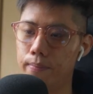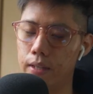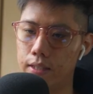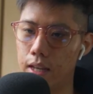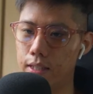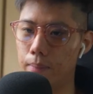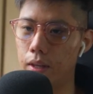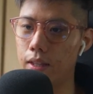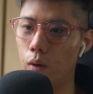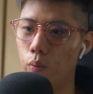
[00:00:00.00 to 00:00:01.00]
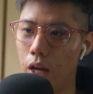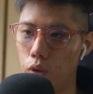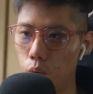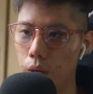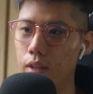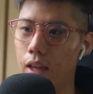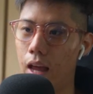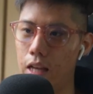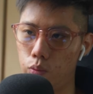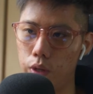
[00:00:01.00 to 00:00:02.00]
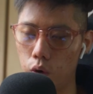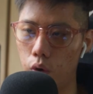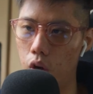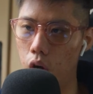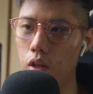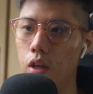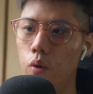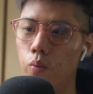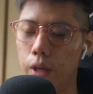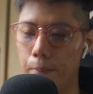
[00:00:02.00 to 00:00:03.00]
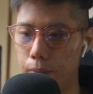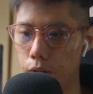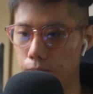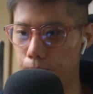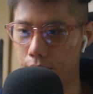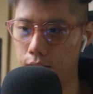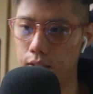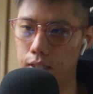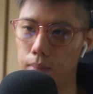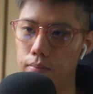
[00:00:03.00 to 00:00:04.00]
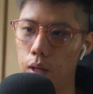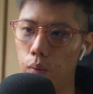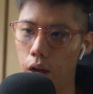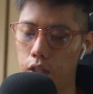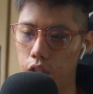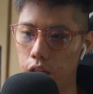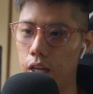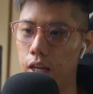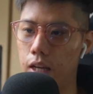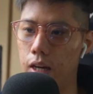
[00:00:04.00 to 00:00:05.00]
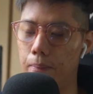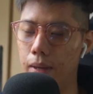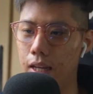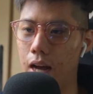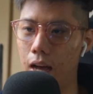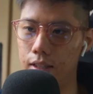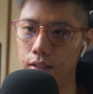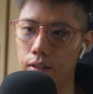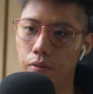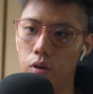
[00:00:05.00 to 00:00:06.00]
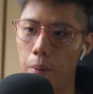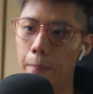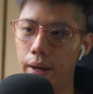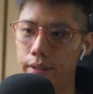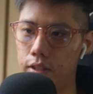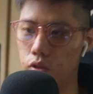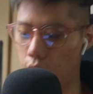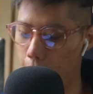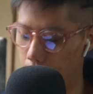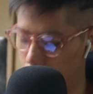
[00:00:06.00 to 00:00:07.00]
Is there something that we are doing that as we go along, we can build better systems that will actually uh, make it harder for competitors to come in?